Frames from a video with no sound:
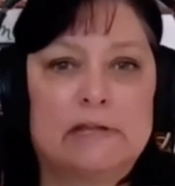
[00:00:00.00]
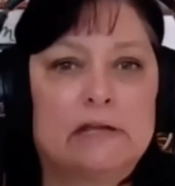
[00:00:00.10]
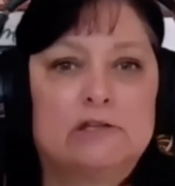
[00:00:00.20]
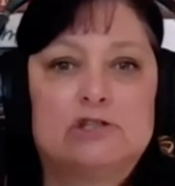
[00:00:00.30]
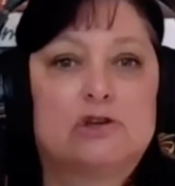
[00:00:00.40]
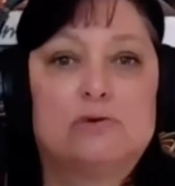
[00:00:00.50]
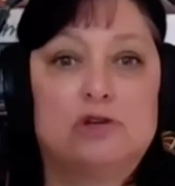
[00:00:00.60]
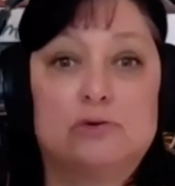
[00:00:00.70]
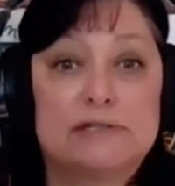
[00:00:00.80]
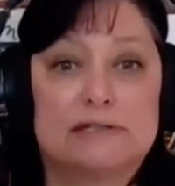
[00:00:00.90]
so
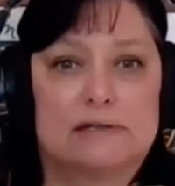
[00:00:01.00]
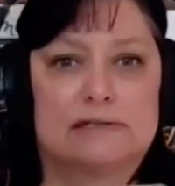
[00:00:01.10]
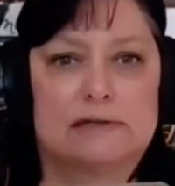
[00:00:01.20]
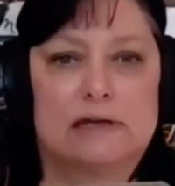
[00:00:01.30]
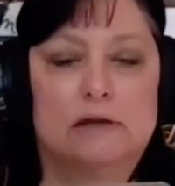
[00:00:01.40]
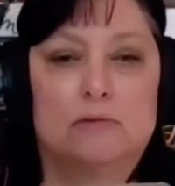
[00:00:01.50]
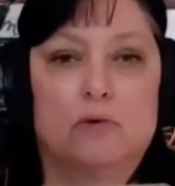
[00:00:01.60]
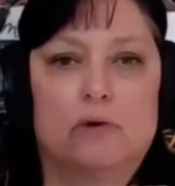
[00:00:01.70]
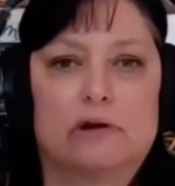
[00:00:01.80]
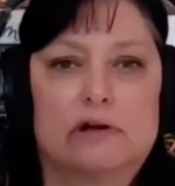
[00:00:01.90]
useless
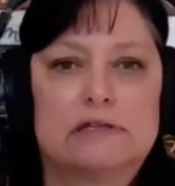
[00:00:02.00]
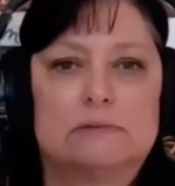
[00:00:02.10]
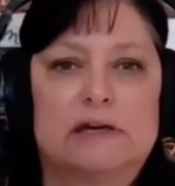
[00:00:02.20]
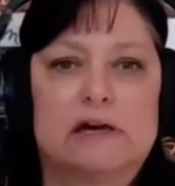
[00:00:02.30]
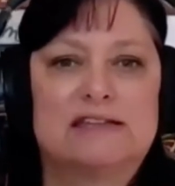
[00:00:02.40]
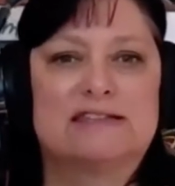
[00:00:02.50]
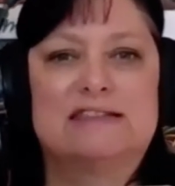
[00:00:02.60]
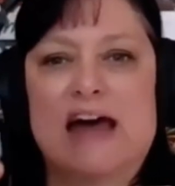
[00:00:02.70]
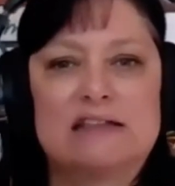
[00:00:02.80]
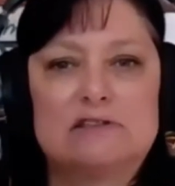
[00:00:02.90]
anymore, is because
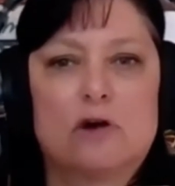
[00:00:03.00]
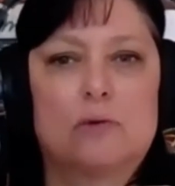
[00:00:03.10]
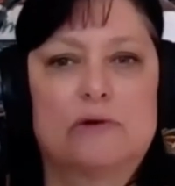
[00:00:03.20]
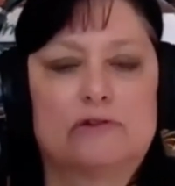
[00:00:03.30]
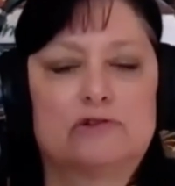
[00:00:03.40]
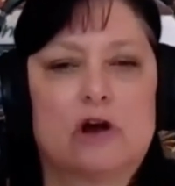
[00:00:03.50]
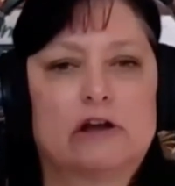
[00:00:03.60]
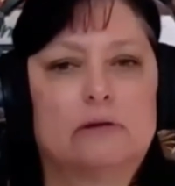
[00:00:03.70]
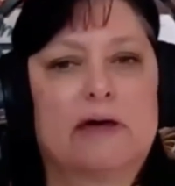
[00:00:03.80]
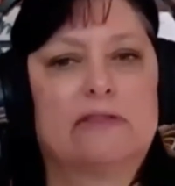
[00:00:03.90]
that's all what they're
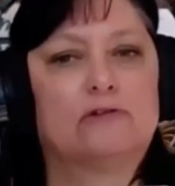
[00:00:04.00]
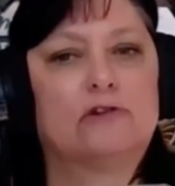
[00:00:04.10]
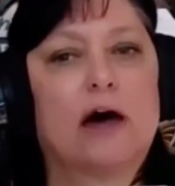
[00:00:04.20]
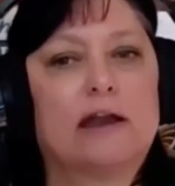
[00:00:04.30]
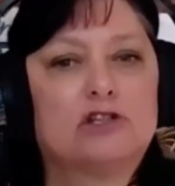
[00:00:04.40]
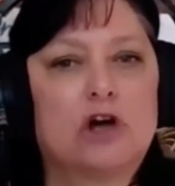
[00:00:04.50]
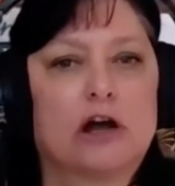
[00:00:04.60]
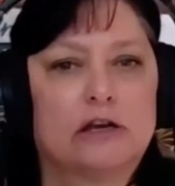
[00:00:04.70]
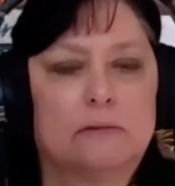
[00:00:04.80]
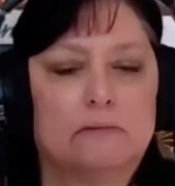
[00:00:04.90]
talking about. They're not
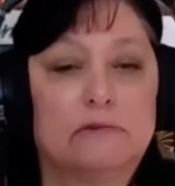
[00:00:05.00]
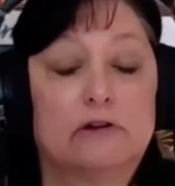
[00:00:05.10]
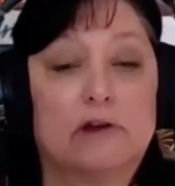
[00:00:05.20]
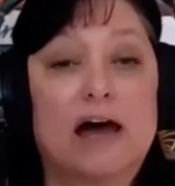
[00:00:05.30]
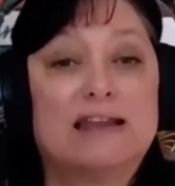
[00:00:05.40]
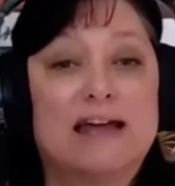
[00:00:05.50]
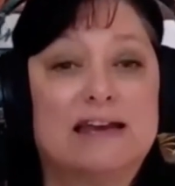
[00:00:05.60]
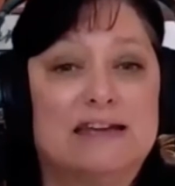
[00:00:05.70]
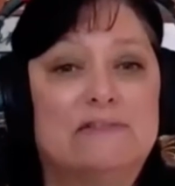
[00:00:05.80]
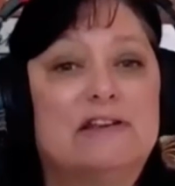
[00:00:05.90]

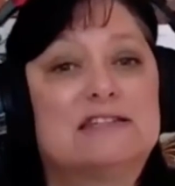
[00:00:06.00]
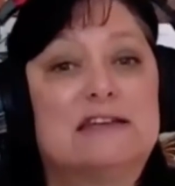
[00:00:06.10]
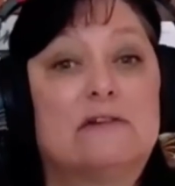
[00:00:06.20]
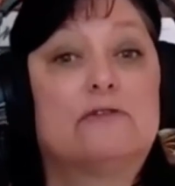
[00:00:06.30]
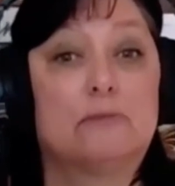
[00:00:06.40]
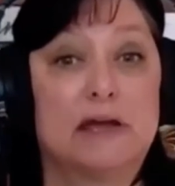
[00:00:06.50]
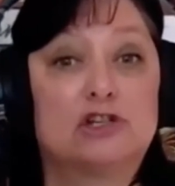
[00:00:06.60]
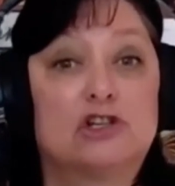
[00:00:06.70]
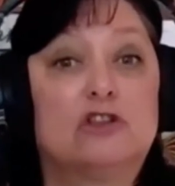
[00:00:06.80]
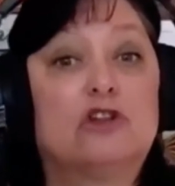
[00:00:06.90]
giving us the
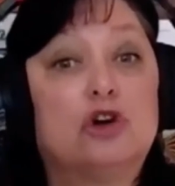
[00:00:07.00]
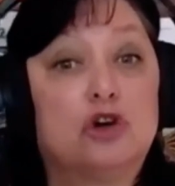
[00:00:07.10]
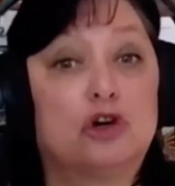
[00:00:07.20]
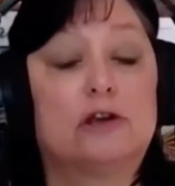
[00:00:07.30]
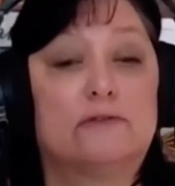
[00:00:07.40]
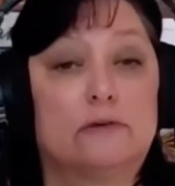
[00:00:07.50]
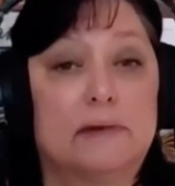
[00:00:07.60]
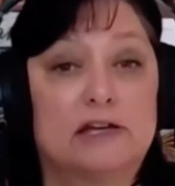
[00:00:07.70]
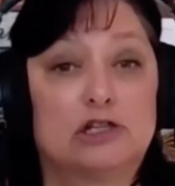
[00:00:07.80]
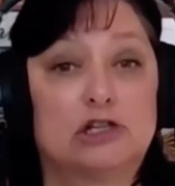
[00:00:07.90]
information, the good
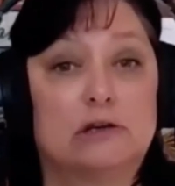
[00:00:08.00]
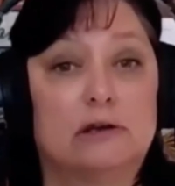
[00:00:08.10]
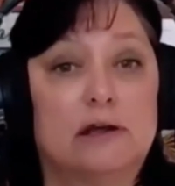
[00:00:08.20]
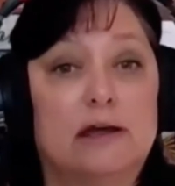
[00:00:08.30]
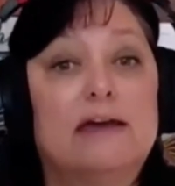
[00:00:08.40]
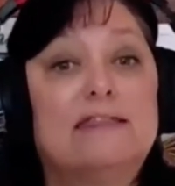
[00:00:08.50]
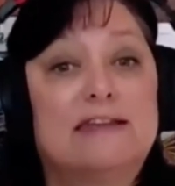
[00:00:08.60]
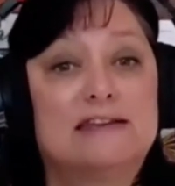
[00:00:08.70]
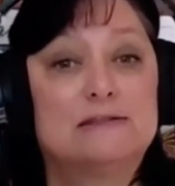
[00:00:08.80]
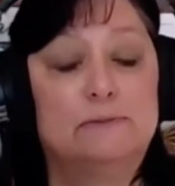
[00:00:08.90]
information
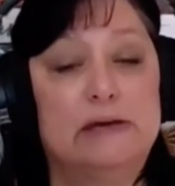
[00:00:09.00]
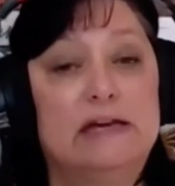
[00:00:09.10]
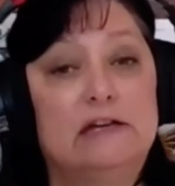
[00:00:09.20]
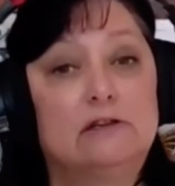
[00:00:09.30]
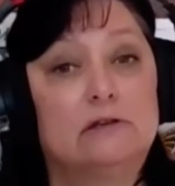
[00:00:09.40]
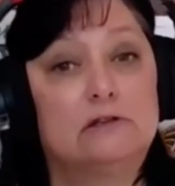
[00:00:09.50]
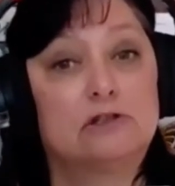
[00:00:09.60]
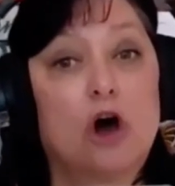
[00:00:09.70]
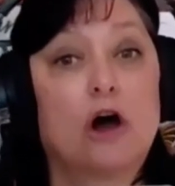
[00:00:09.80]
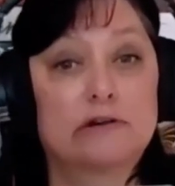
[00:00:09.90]
that is being
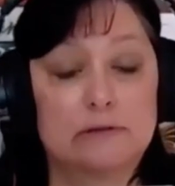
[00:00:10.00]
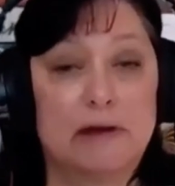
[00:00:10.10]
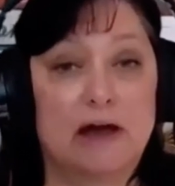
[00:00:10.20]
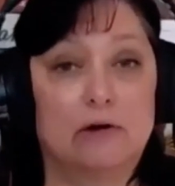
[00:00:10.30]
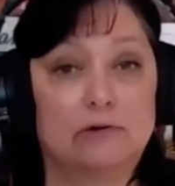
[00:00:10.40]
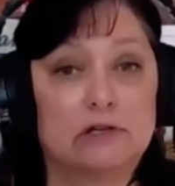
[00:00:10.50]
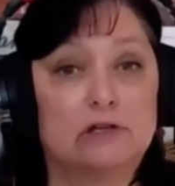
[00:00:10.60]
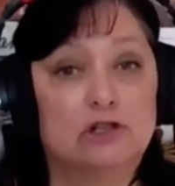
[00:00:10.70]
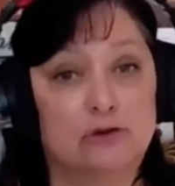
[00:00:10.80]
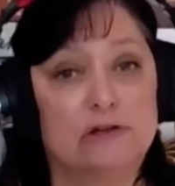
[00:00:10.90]
talked about
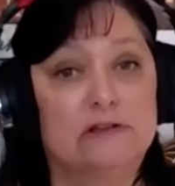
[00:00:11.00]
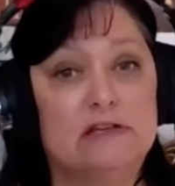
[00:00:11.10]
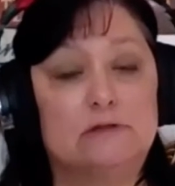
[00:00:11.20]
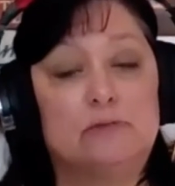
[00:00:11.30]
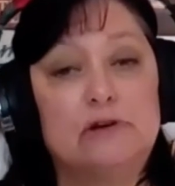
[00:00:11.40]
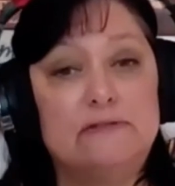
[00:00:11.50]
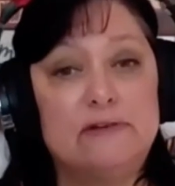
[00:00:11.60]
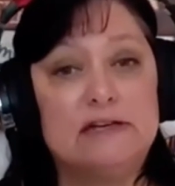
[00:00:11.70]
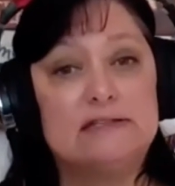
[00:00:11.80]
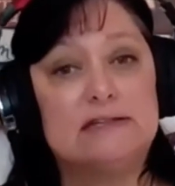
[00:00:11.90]
during these
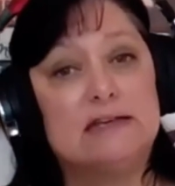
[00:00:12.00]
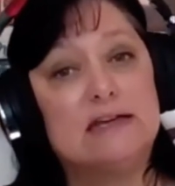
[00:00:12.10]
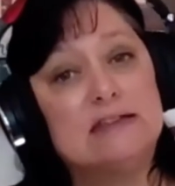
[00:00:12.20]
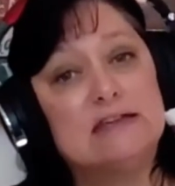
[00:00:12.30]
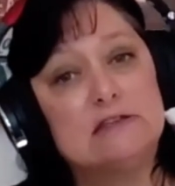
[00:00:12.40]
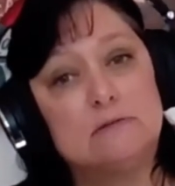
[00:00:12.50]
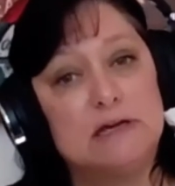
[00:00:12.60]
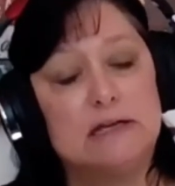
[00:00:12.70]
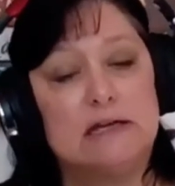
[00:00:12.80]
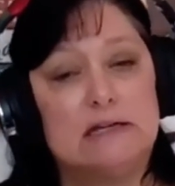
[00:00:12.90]
briefings and in these
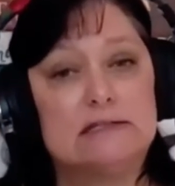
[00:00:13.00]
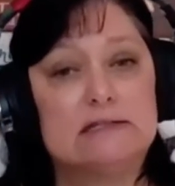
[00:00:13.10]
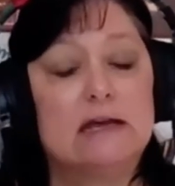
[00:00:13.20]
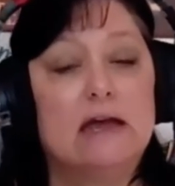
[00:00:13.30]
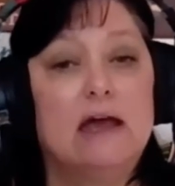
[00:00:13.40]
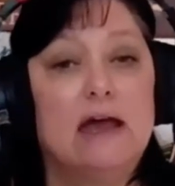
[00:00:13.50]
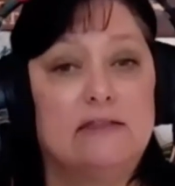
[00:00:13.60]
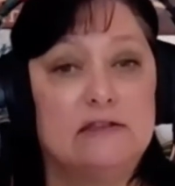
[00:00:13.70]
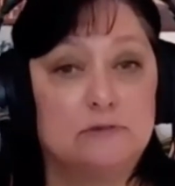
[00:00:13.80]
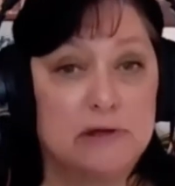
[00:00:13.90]
meetings and
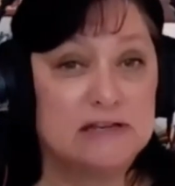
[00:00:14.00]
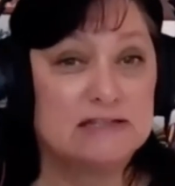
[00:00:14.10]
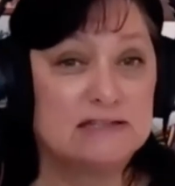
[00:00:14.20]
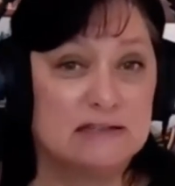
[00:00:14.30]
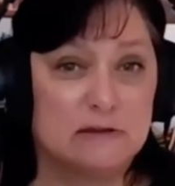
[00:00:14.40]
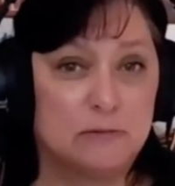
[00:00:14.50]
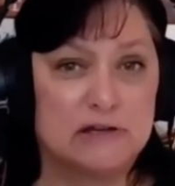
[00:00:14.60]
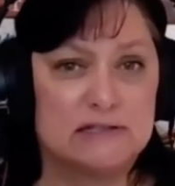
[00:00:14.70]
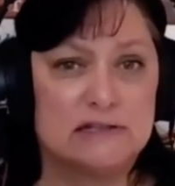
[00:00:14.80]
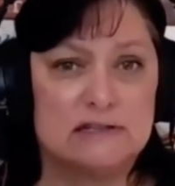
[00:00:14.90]
these places that the
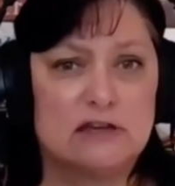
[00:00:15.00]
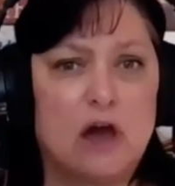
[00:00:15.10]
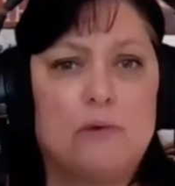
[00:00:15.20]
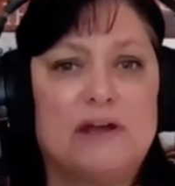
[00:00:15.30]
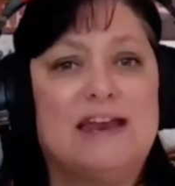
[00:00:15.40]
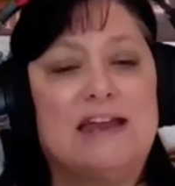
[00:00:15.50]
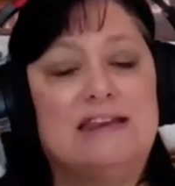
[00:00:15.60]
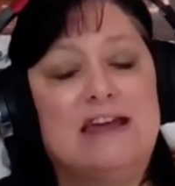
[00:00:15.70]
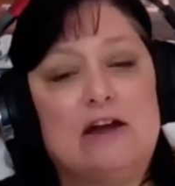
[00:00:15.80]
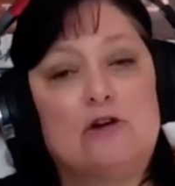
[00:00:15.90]
president is going. And they are